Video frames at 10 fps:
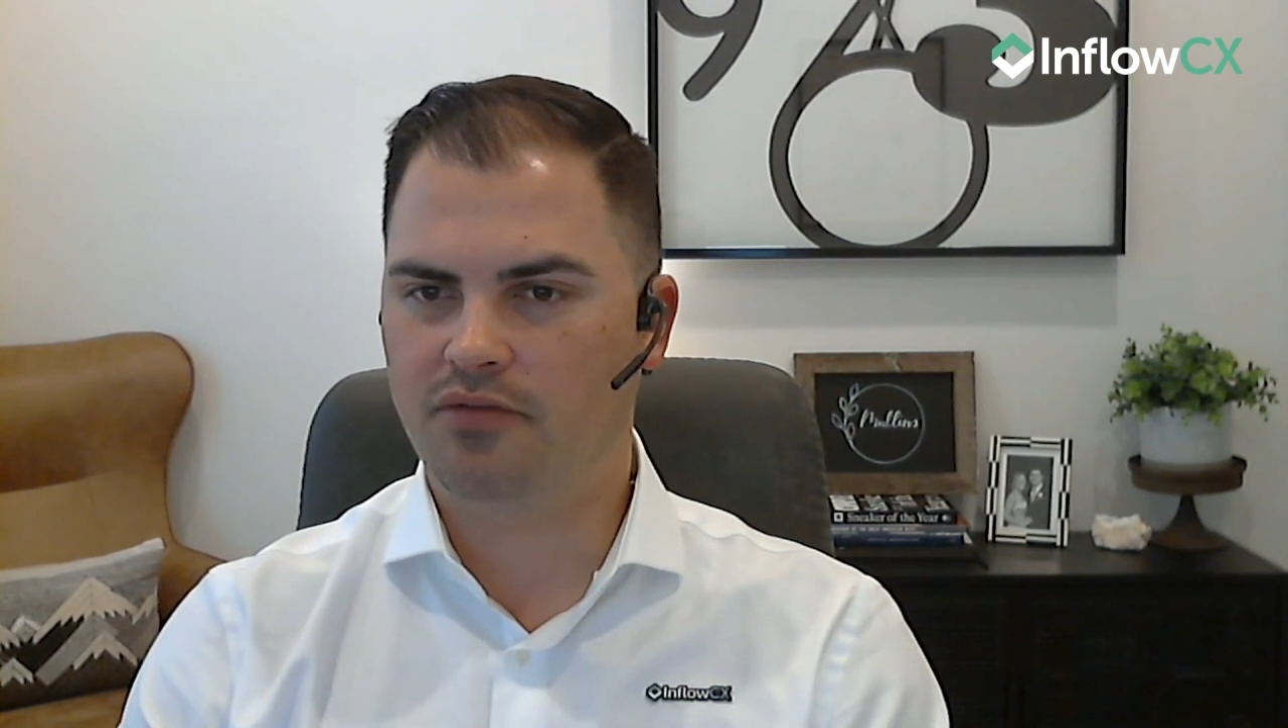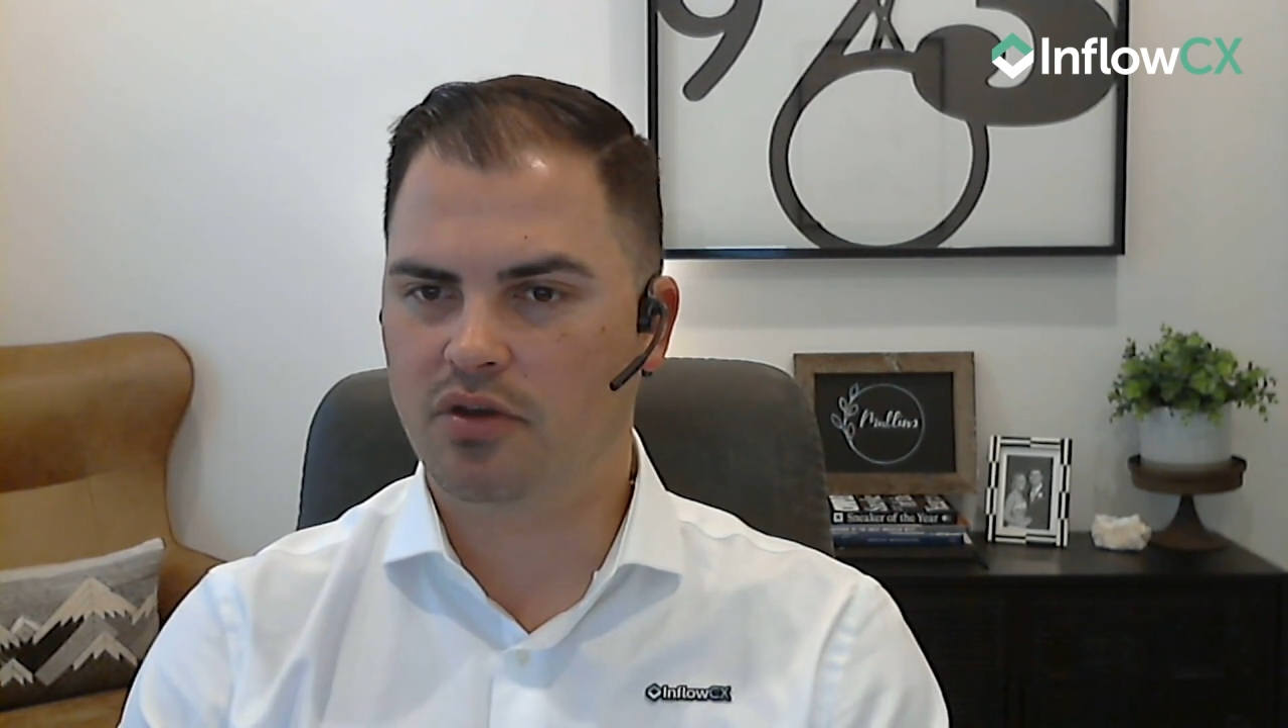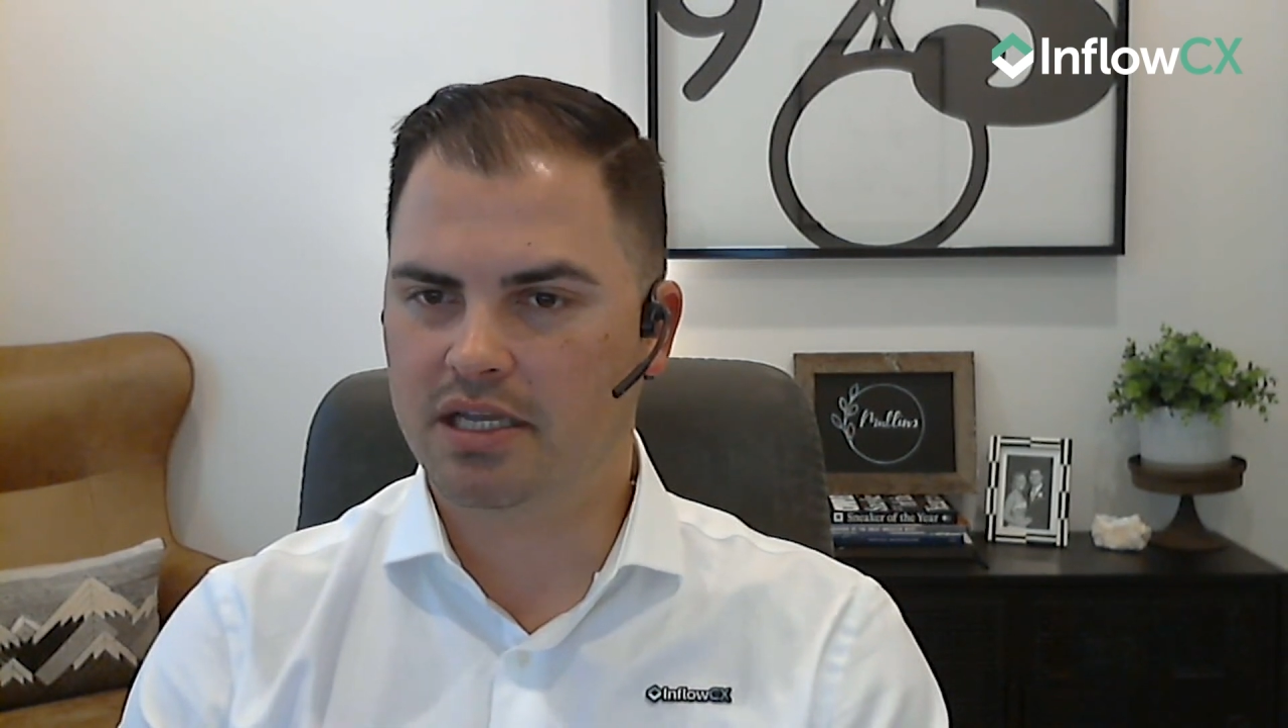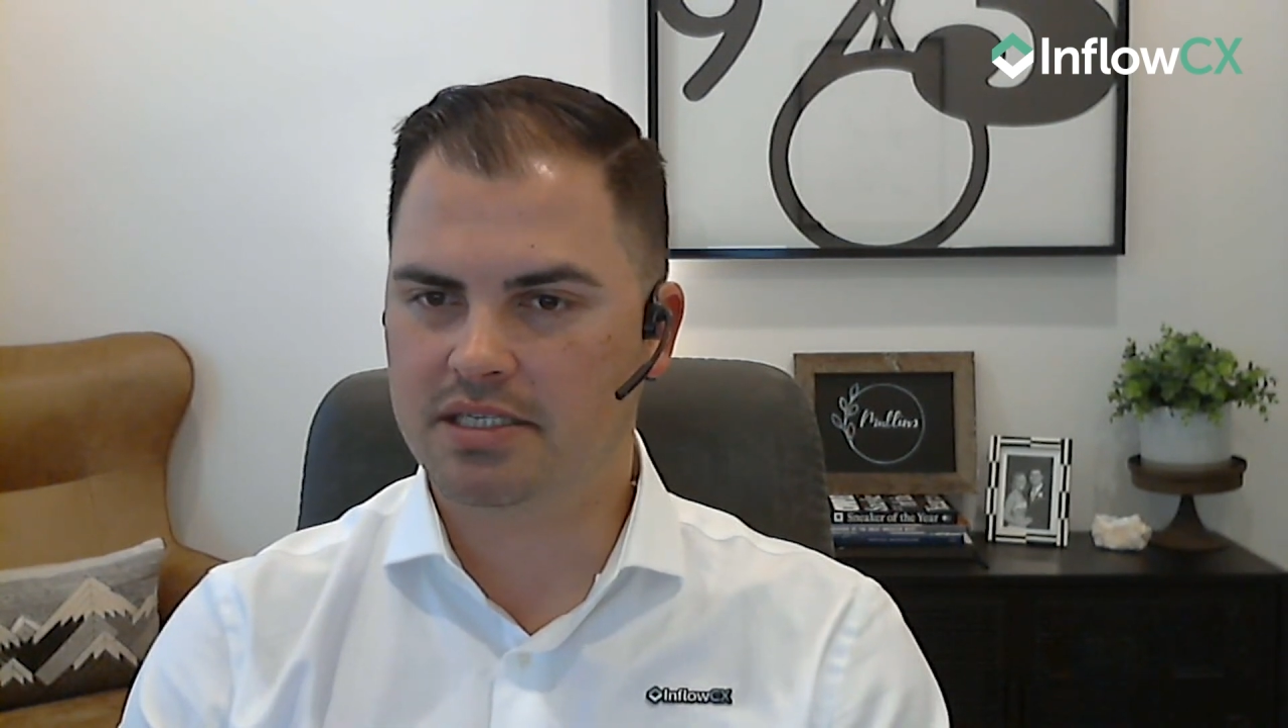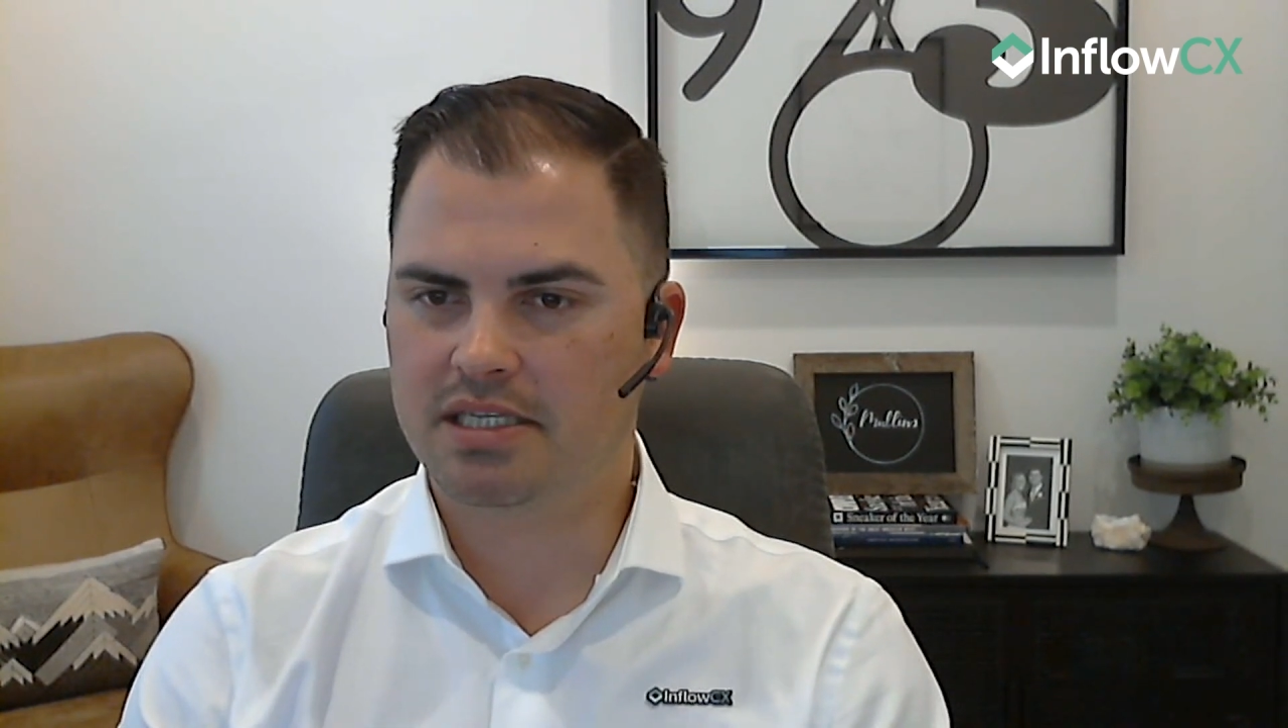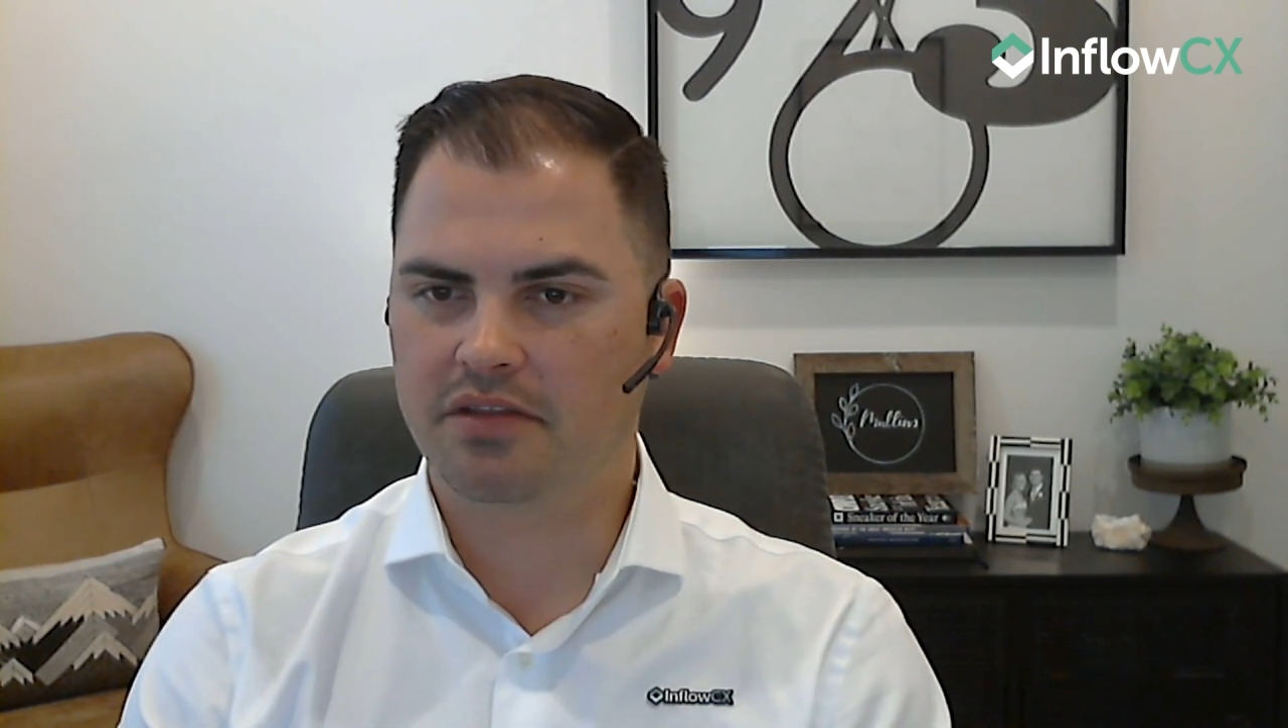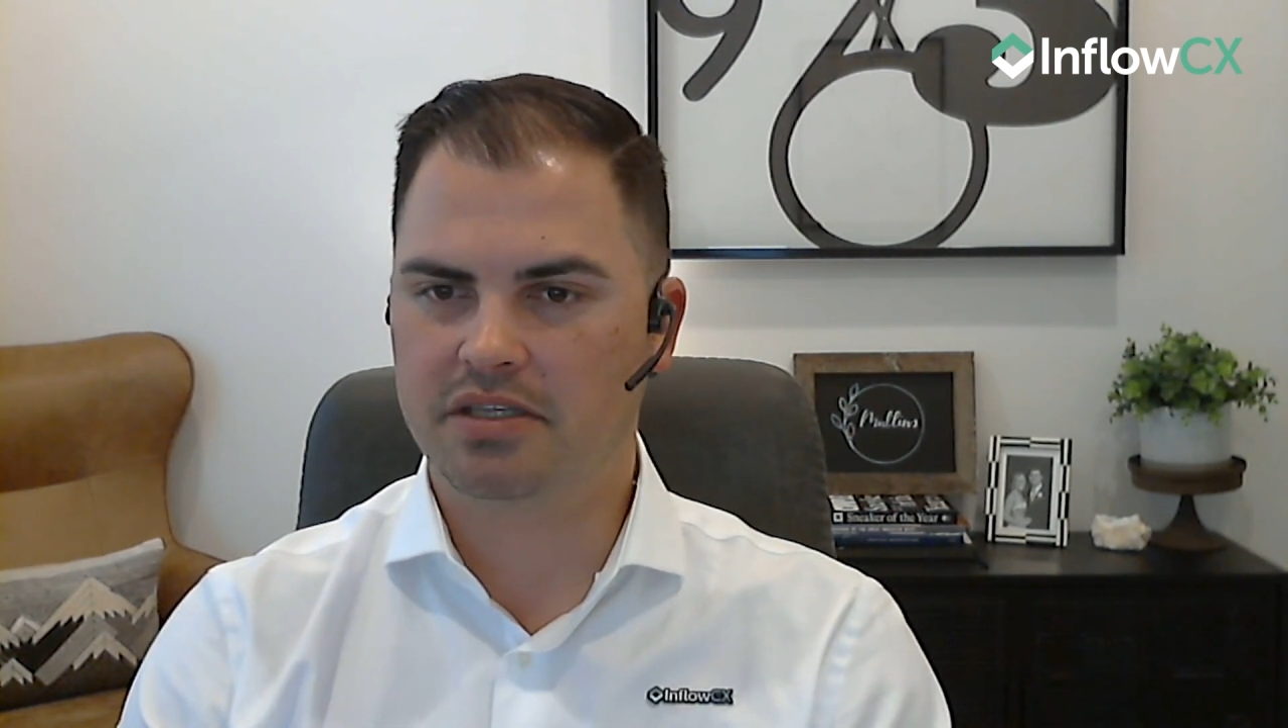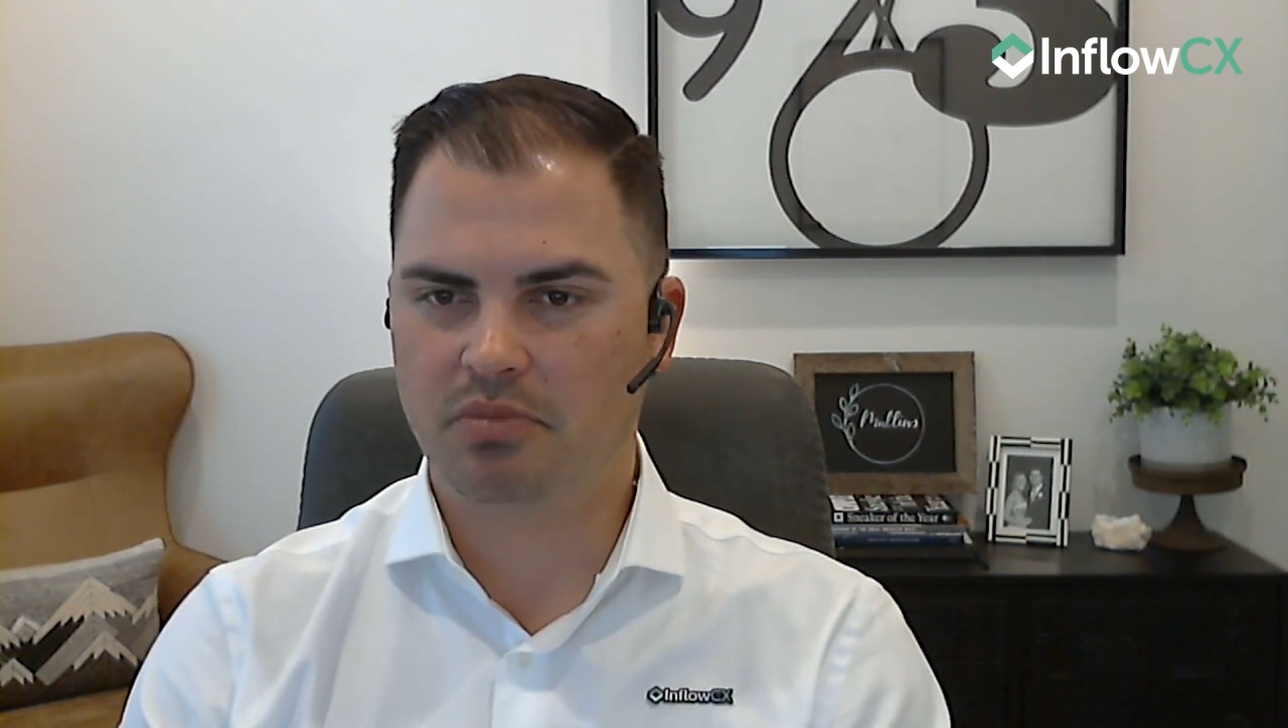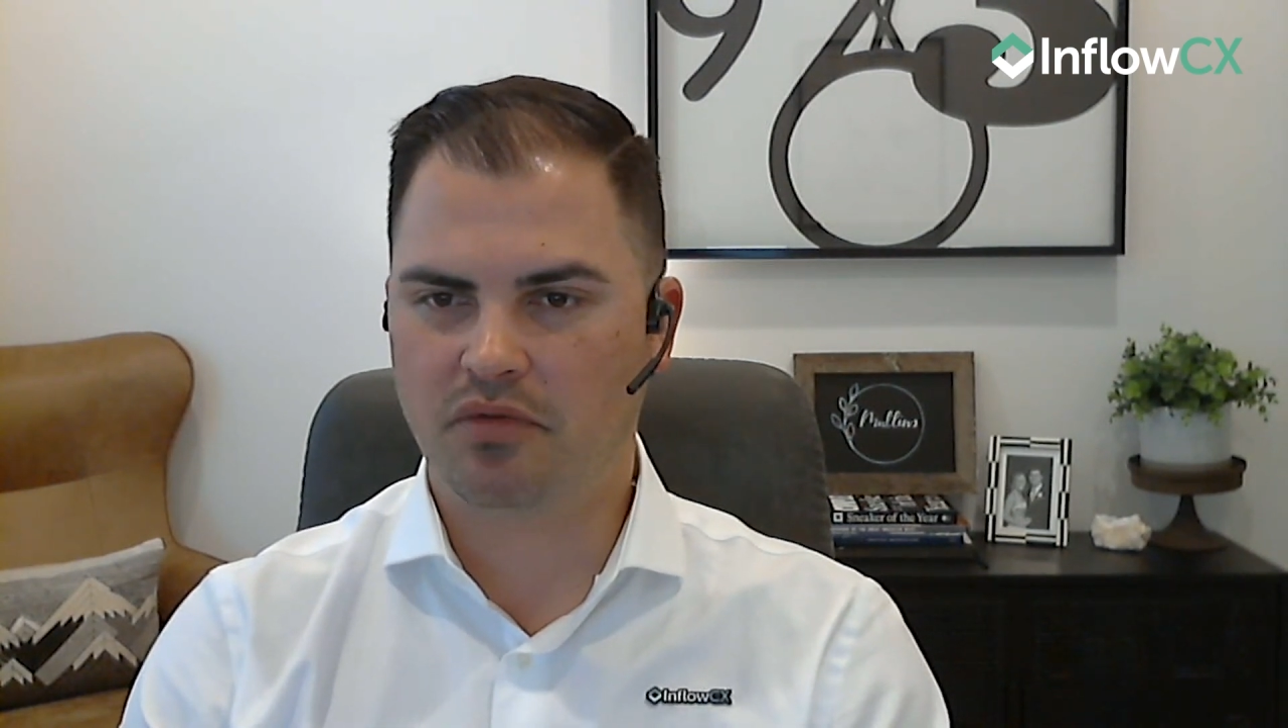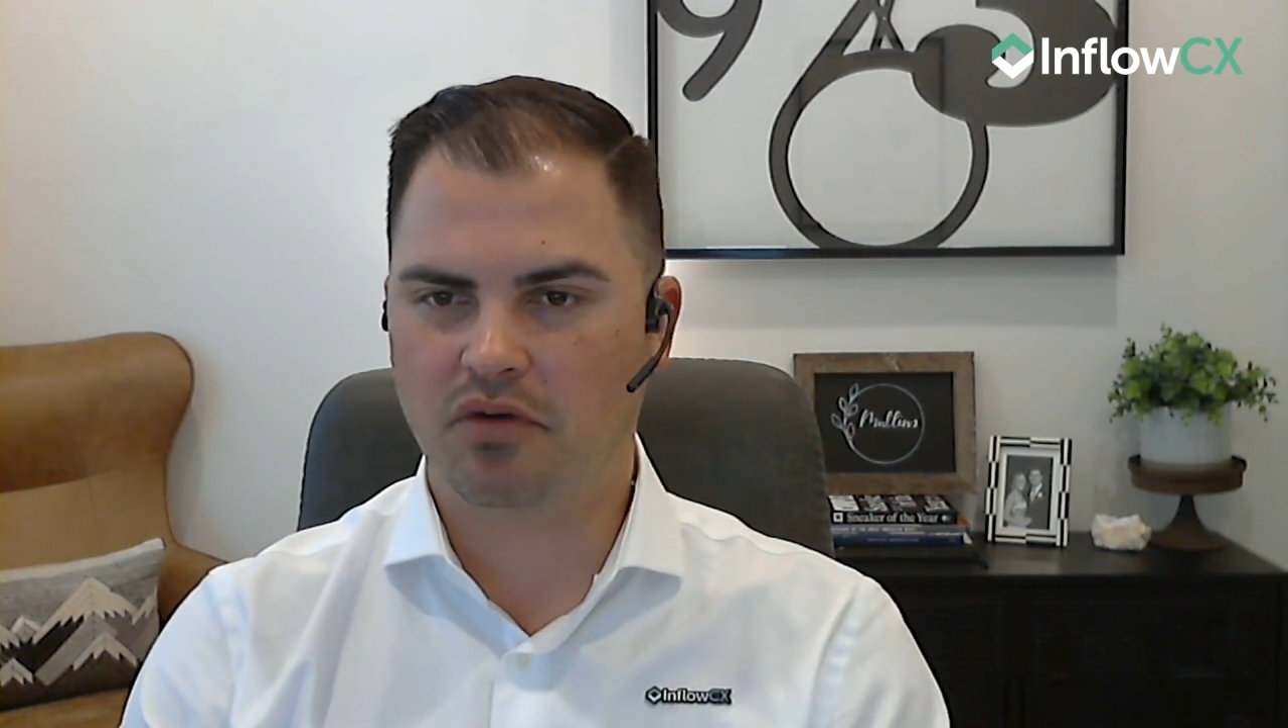"Have you guys done
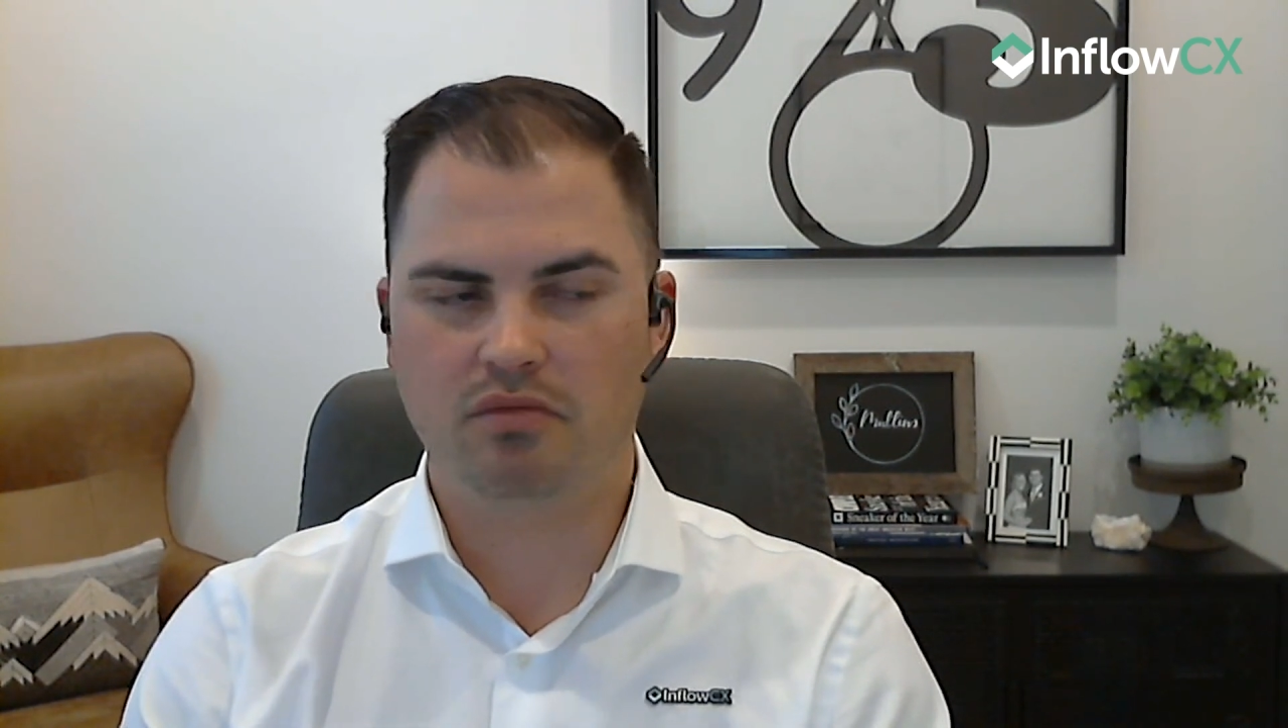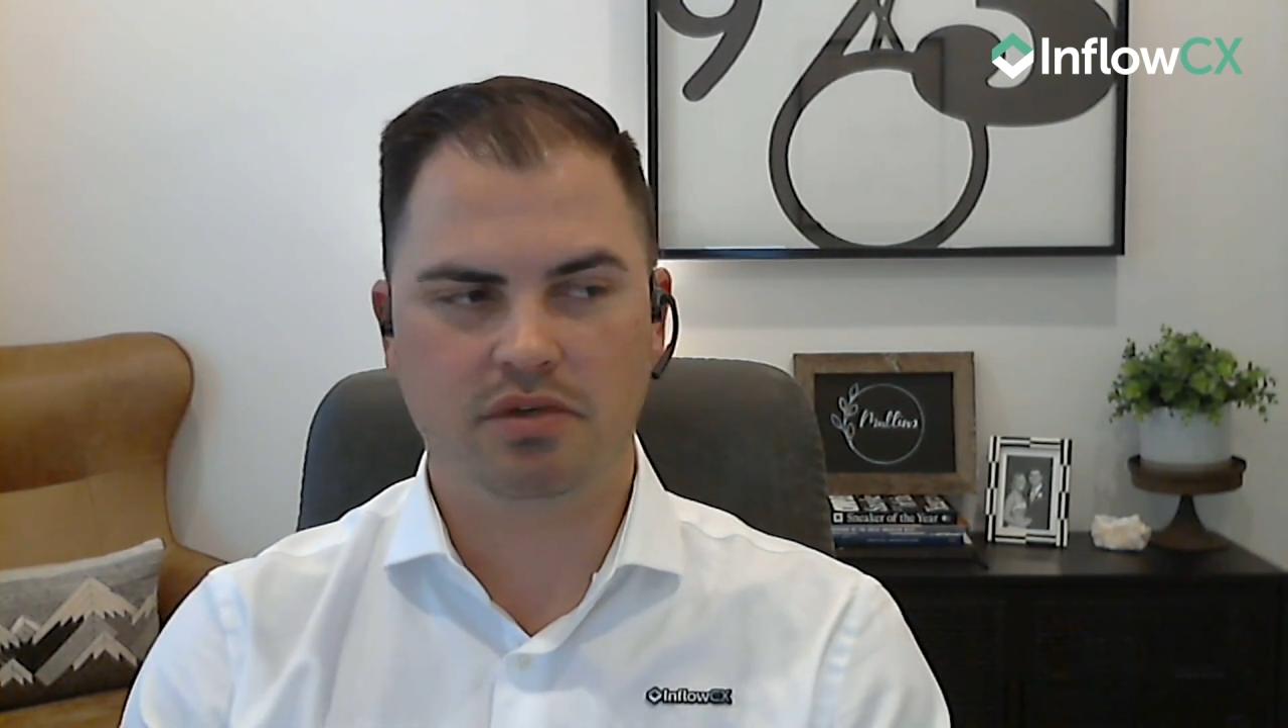this before?"